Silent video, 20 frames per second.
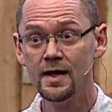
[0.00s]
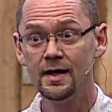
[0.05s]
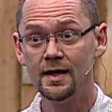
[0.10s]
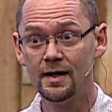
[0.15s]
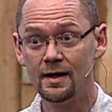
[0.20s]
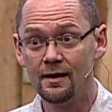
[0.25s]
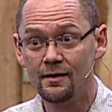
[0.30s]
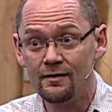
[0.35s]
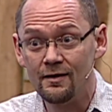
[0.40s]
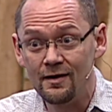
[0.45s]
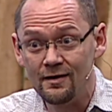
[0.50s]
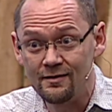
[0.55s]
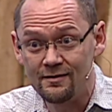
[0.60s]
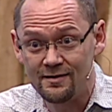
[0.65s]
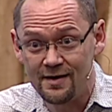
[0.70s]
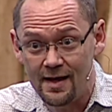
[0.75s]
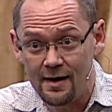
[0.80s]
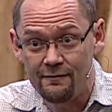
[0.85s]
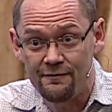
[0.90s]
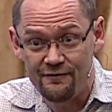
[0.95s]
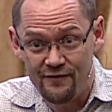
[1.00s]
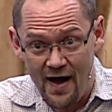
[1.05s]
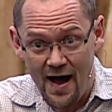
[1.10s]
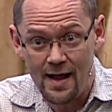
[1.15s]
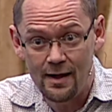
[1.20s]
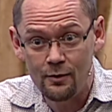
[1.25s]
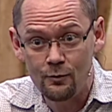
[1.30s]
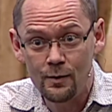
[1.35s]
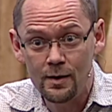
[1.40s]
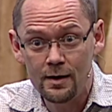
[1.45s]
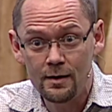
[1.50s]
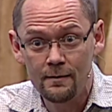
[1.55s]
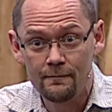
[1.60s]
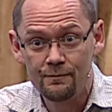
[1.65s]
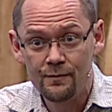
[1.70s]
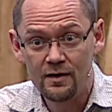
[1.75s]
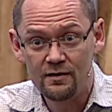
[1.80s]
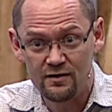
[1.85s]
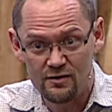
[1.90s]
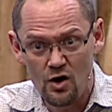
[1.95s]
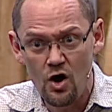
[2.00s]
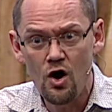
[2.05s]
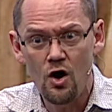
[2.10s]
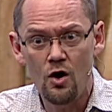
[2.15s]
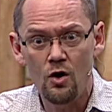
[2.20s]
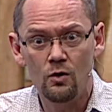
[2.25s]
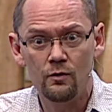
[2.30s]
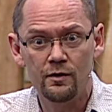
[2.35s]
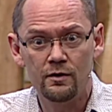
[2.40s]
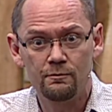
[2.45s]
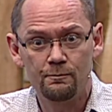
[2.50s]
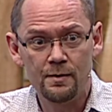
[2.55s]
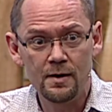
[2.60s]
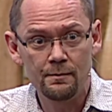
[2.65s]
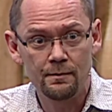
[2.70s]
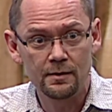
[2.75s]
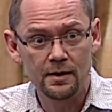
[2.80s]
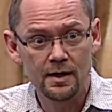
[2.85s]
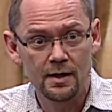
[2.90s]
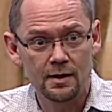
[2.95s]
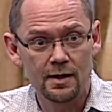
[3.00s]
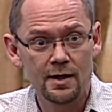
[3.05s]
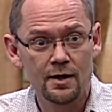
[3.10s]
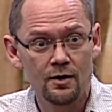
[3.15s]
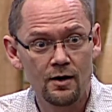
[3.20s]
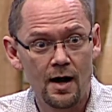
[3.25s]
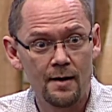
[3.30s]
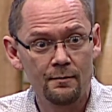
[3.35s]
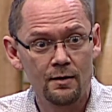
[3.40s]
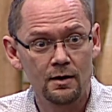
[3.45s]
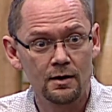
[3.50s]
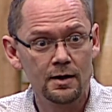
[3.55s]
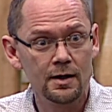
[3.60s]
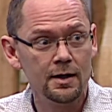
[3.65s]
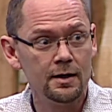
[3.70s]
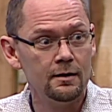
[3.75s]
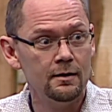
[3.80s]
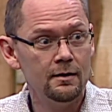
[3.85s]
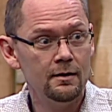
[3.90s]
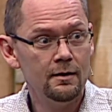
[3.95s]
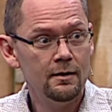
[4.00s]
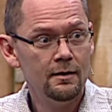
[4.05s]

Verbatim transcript: And instead of following, he says, No, these people need a leader. I'm going to lead.